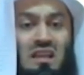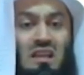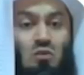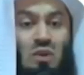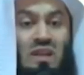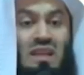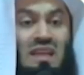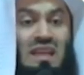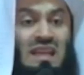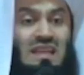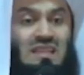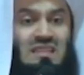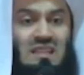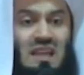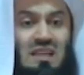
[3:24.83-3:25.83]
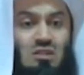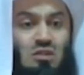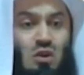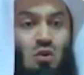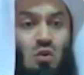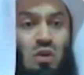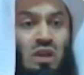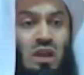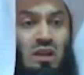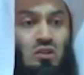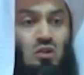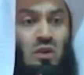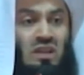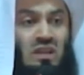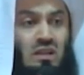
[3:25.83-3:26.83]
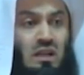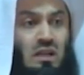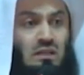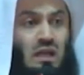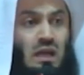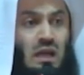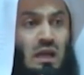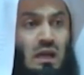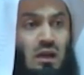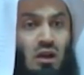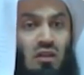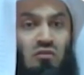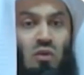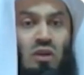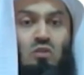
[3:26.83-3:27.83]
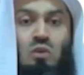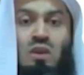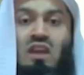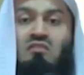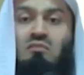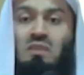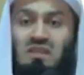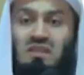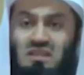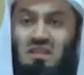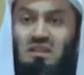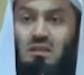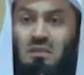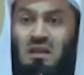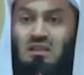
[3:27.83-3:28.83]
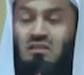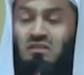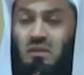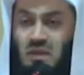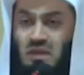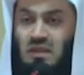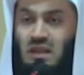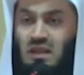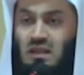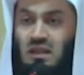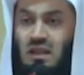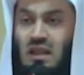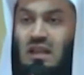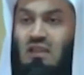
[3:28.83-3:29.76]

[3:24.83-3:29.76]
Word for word: that we eat as though we are doing qada of what we have missed in the month of Ramadan.